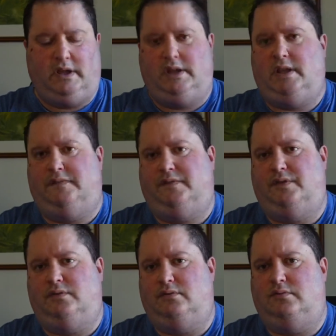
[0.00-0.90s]
if
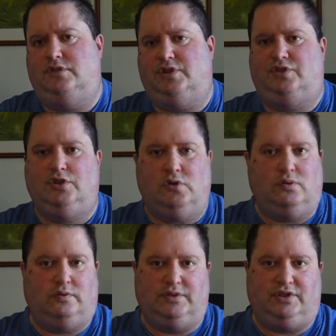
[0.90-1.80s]
you just
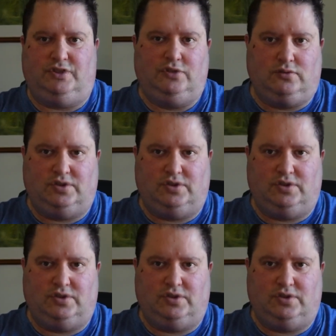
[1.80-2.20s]
wanted to talk